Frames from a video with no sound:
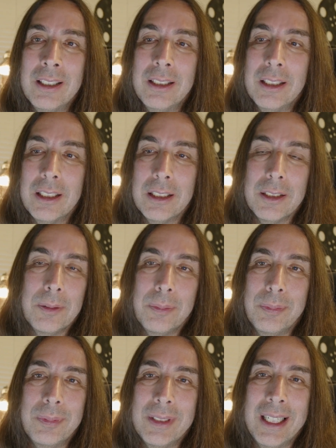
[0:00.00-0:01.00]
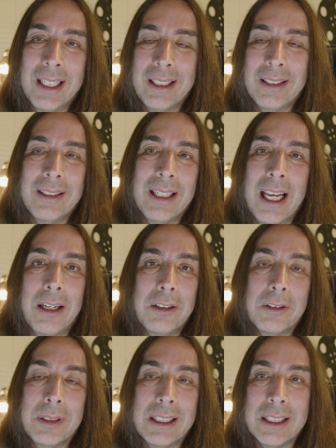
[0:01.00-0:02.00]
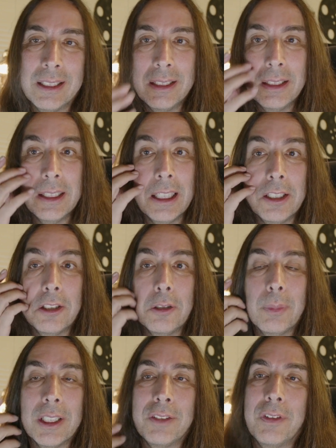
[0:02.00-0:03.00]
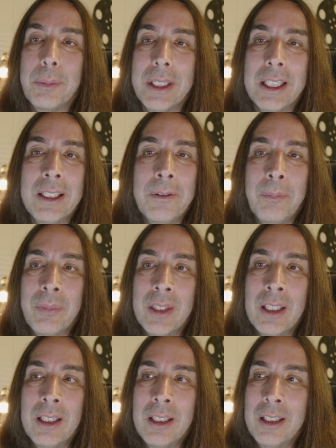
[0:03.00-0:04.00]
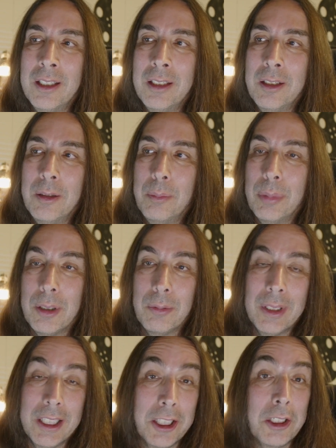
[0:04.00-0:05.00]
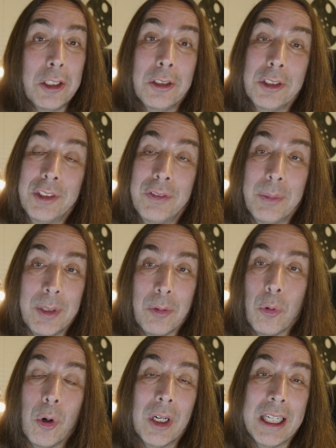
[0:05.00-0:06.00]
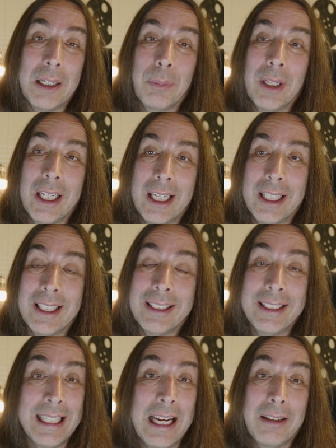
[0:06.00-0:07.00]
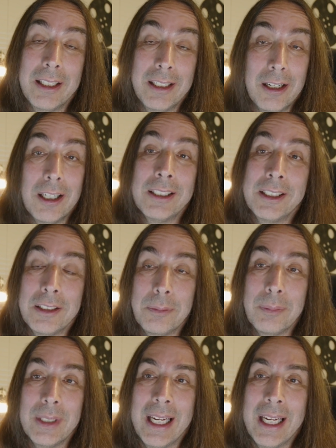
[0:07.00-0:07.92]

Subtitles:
And I don't know, it just didn't do much for me. But when the girls from The Warning played, it sounded awesome.